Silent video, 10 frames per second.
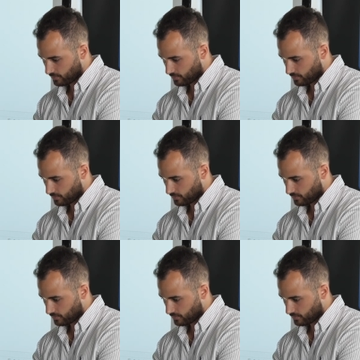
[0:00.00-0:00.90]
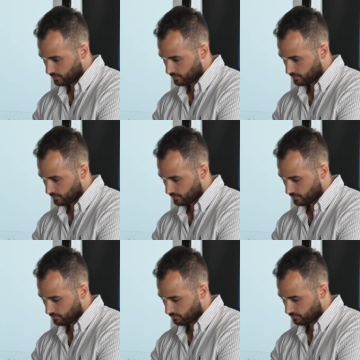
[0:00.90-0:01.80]

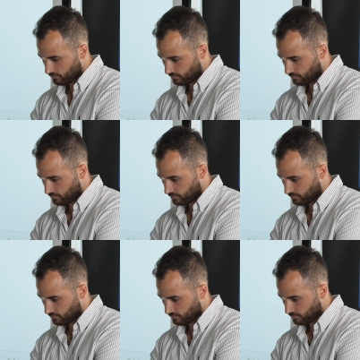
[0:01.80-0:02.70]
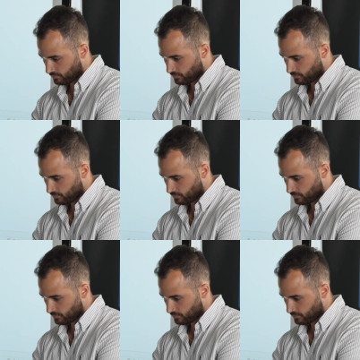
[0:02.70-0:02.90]
[no speech]